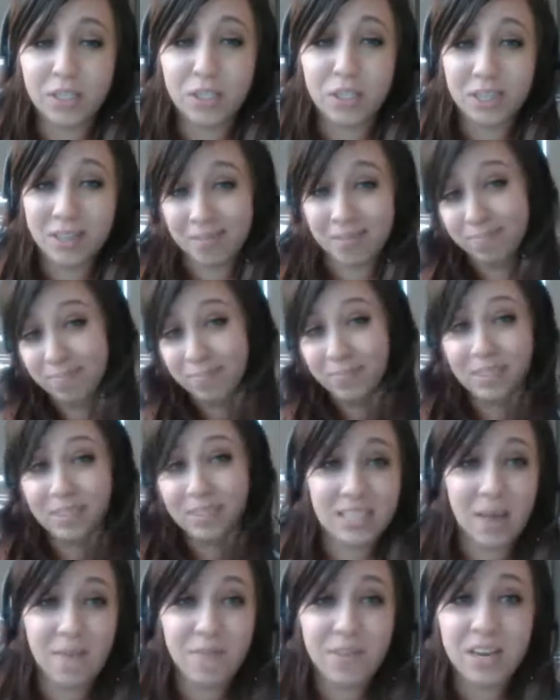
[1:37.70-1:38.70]
to
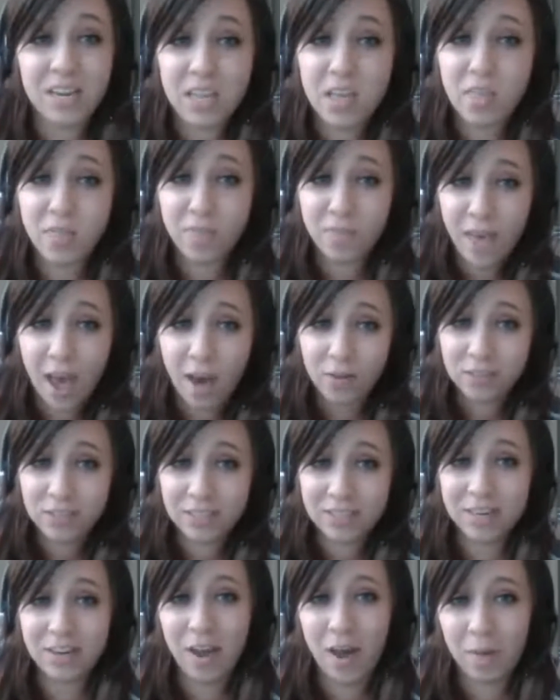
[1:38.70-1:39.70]

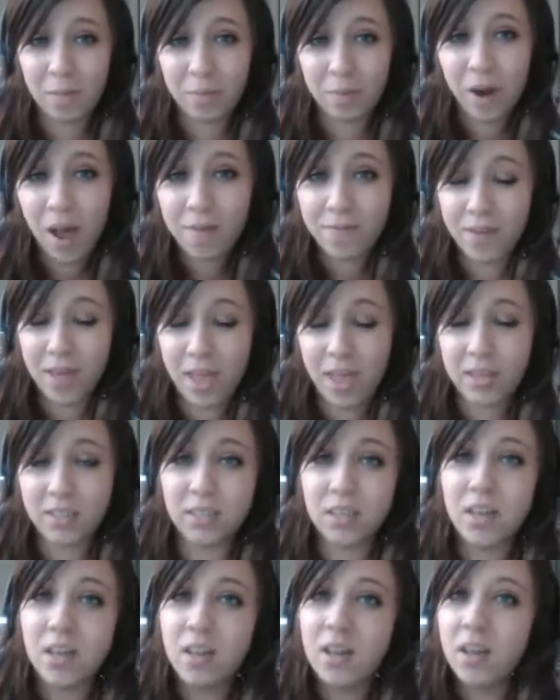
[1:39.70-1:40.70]
70,000
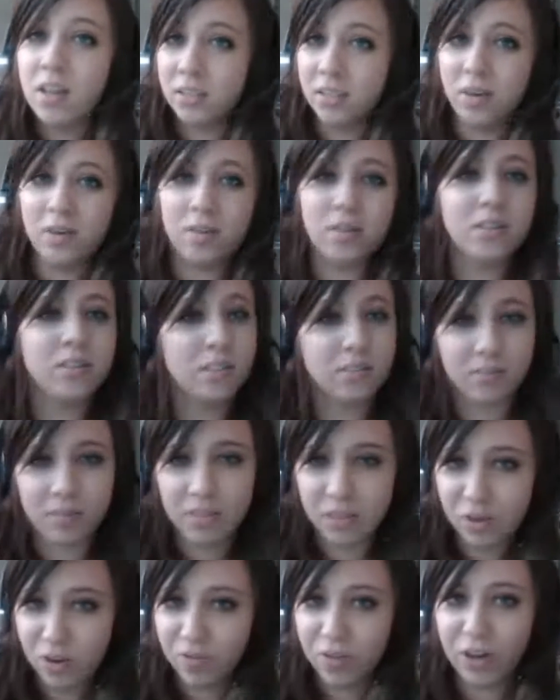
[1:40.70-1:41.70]
nonprofits, so
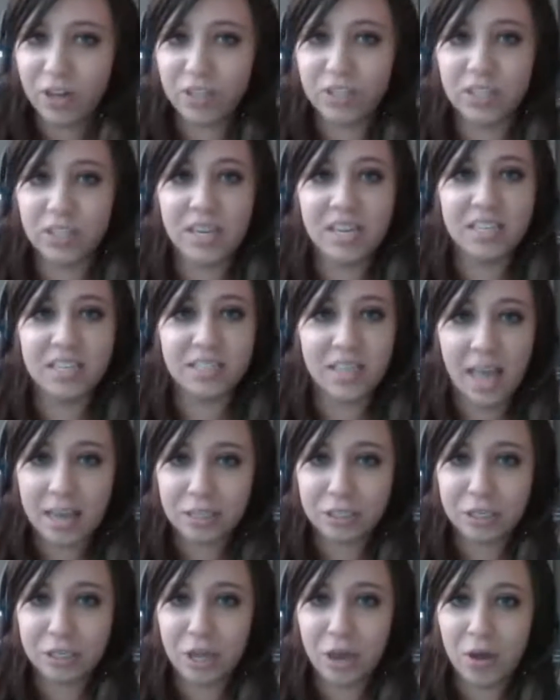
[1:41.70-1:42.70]
universities,
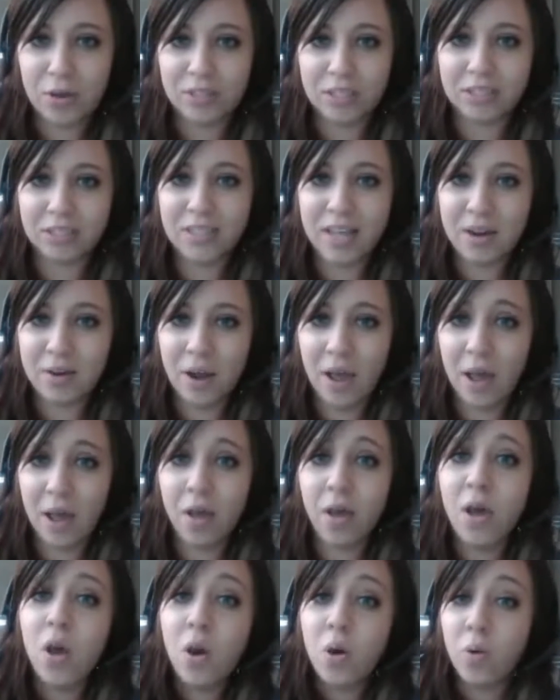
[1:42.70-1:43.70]
NGOs, etc.,
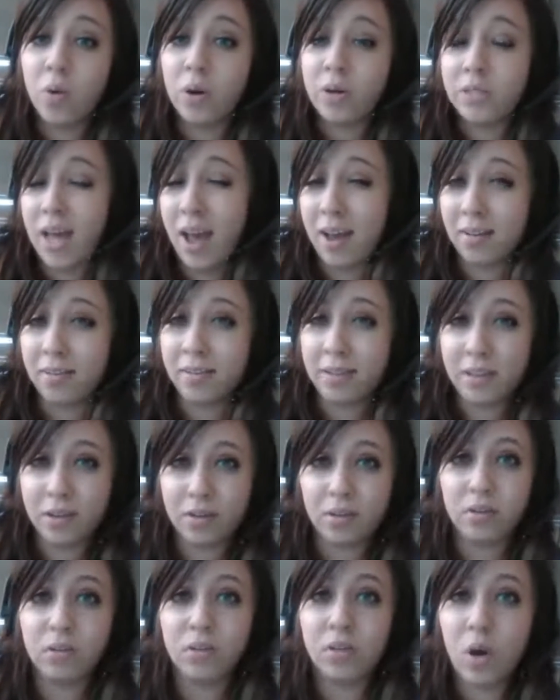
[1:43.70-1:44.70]
who are
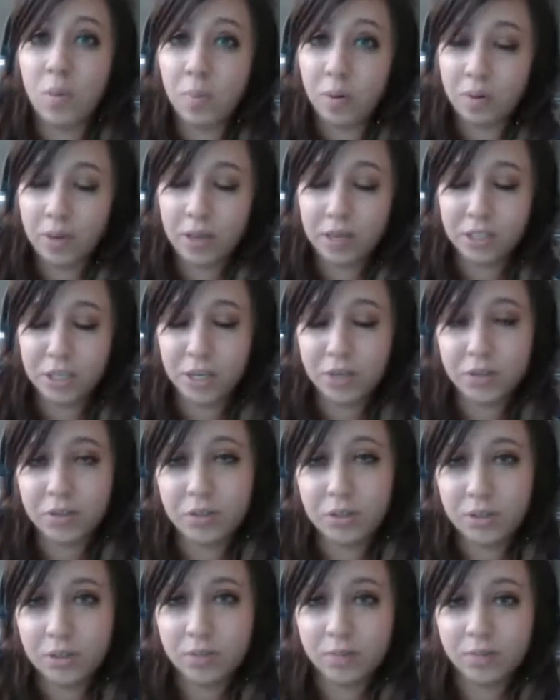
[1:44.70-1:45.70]
tackling global issues.